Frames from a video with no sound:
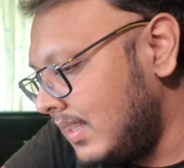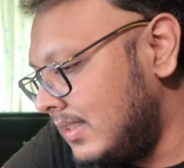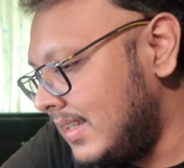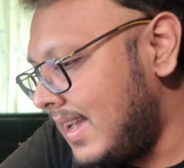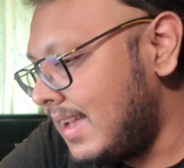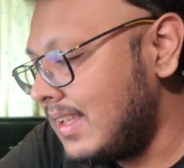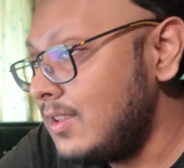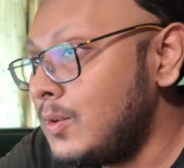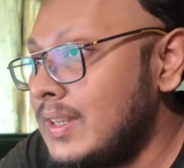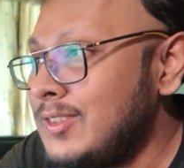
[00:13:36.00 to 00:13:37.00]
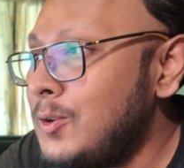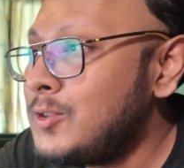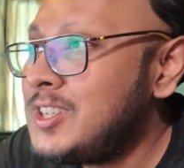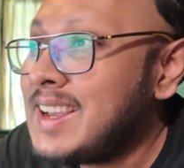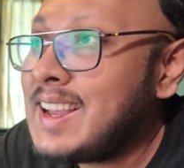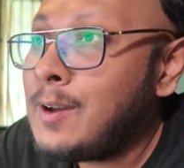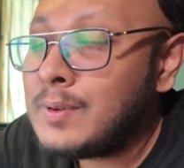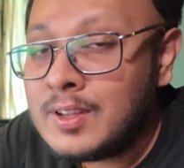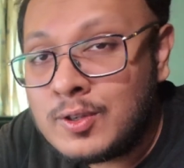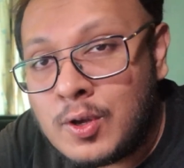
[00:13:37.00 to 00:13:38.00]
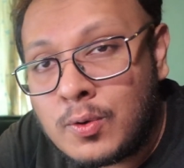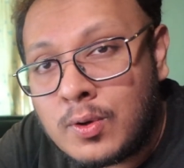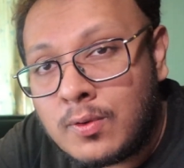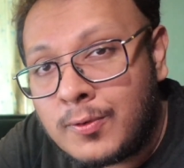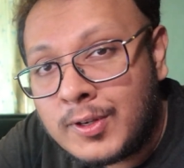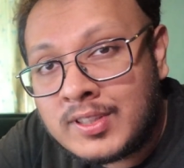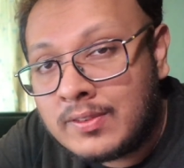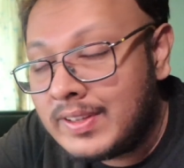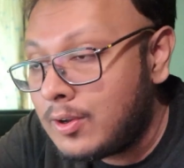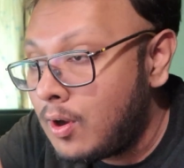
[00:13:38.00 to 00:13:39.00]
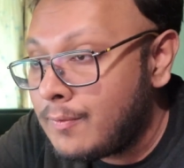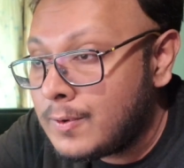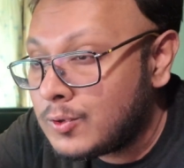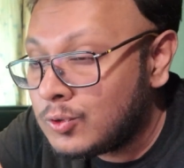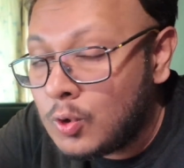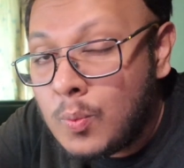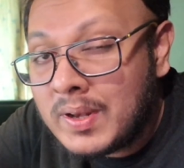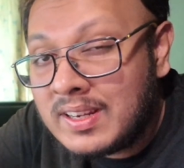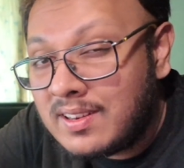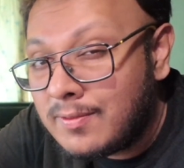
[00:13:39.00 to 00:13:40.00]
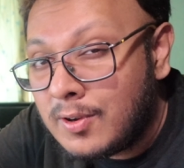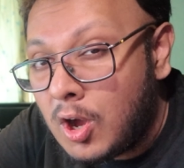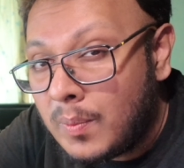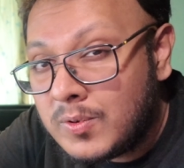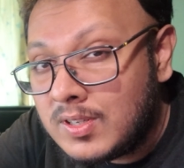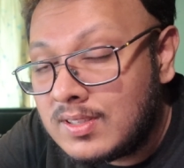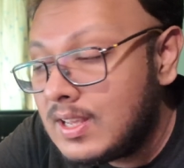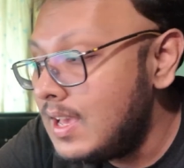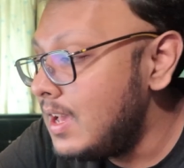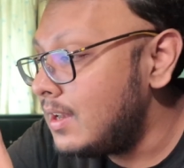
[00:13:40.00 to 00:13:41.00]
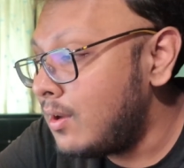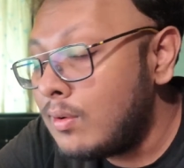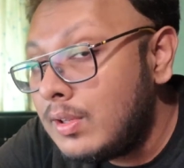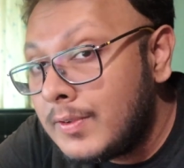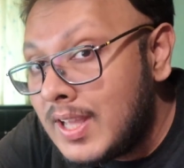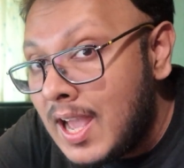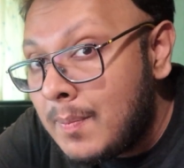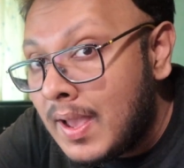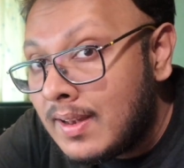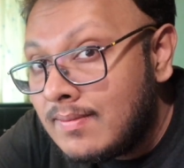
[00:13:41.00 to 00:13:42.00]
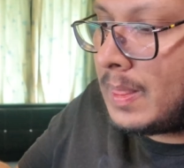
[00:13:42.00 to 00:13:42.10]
So yeah, you can go check out Doqo for yourself. They offer so many different options, not only for the iPad,